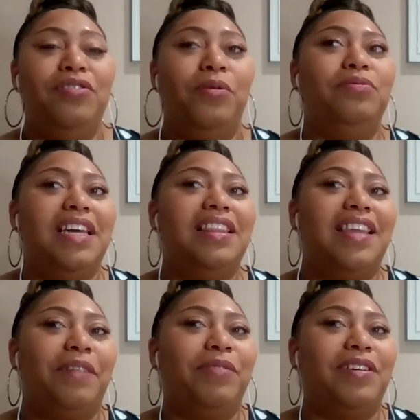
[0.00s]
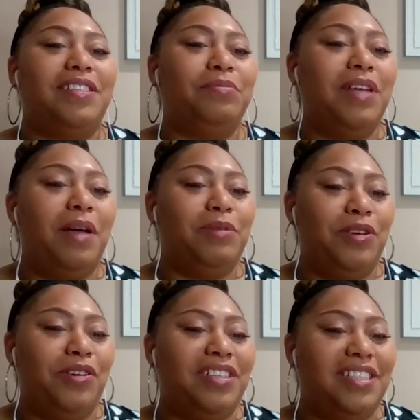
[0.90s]
you know what you need that because
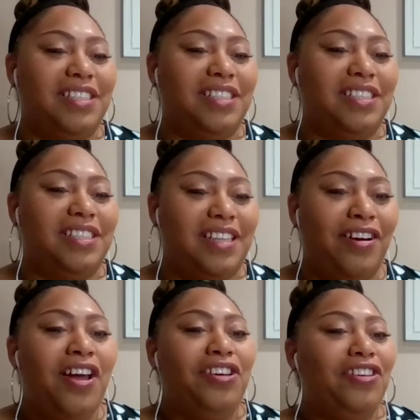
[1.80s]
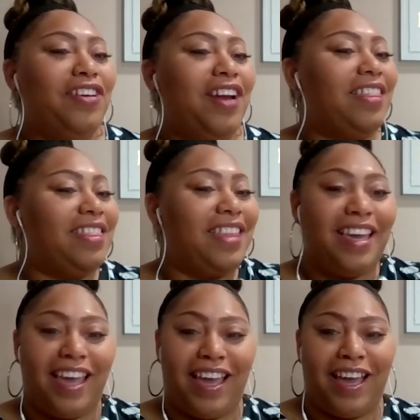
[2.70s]
sometimes when you're a designer you're
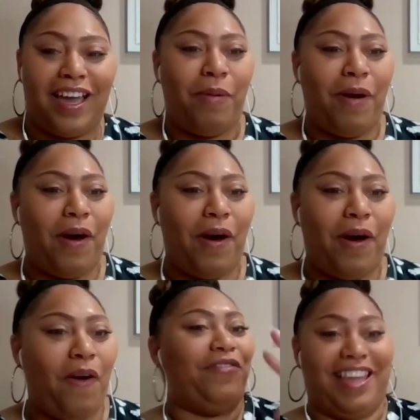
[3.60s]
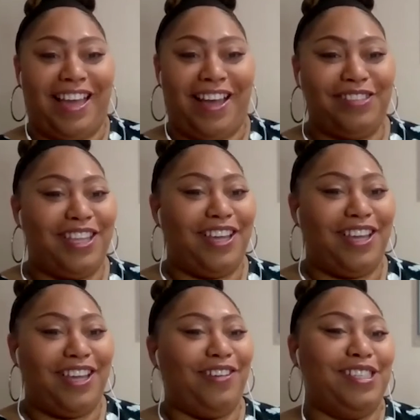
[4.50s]
not thinking about everything else
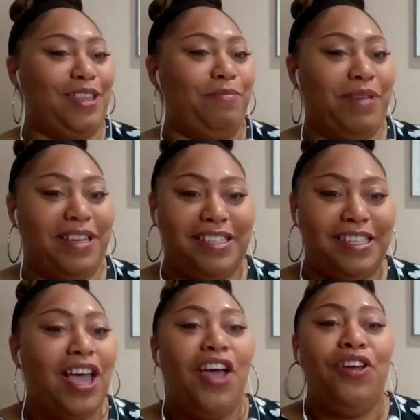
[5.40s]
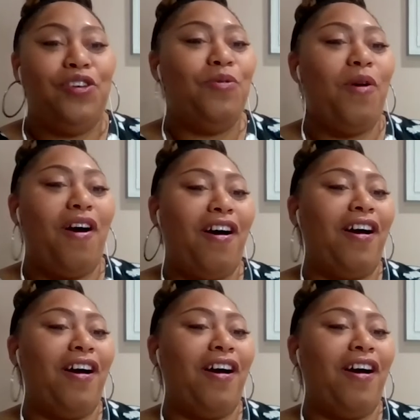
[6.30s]
exactly. that goes into the business exactly. you
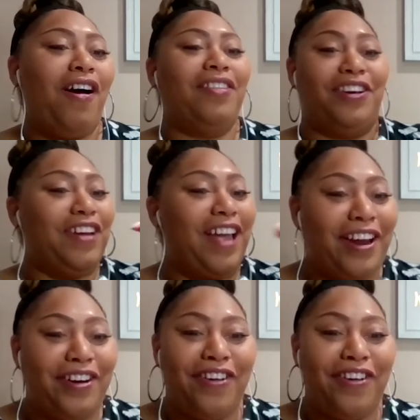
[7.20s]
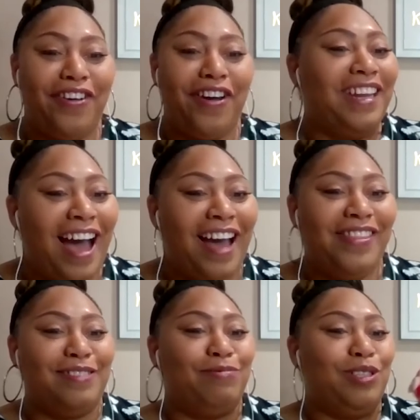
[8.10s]
are the creator of the
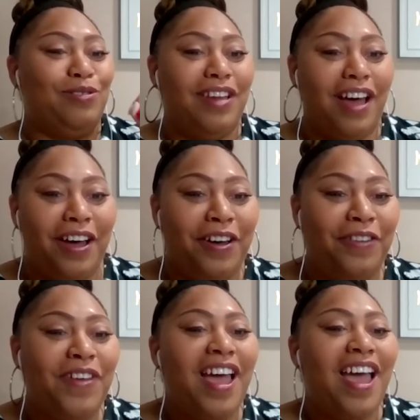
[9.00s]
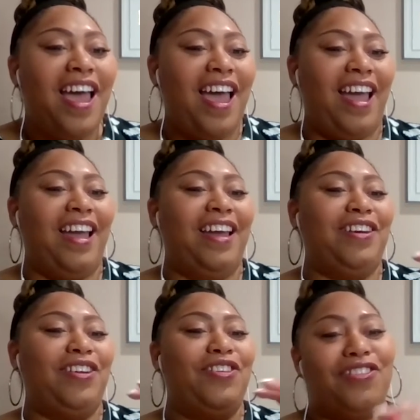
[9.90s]
line that's what you love
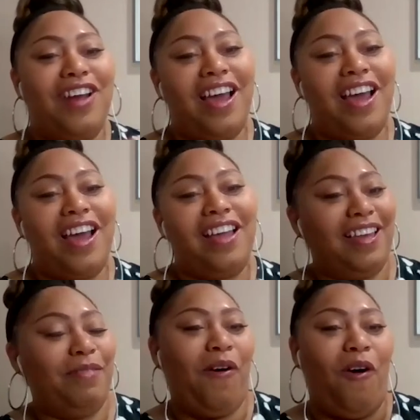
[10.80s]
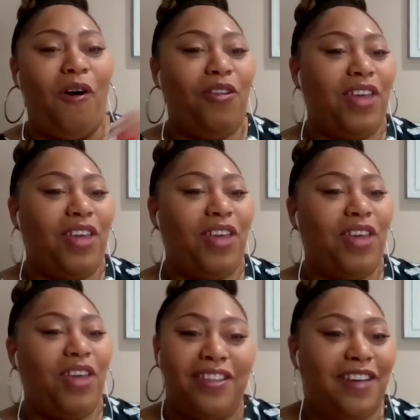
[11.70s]
and you're not thinking about all
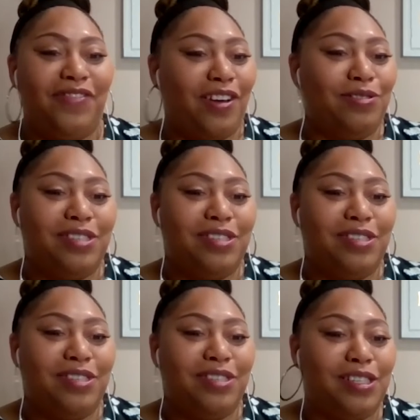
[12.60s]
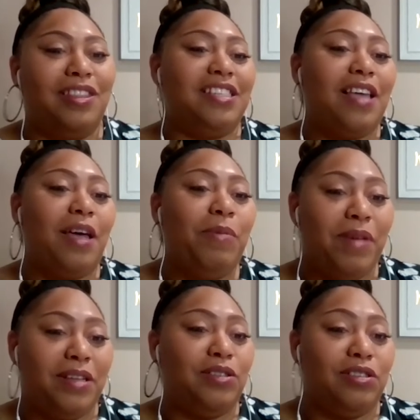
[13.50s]
that other stuff that goes into it. So this
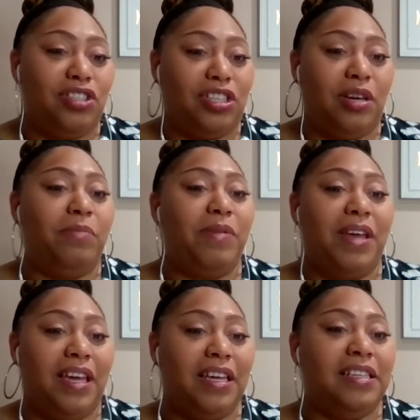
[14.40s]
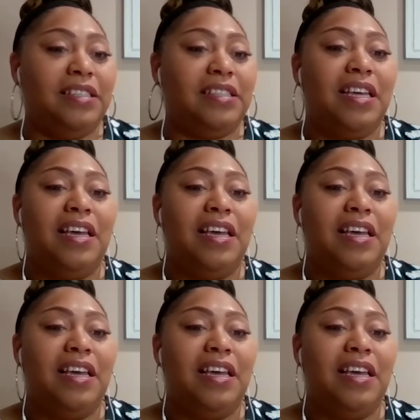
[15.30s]
type right. of mentorship mm-hmm. mm-hmm.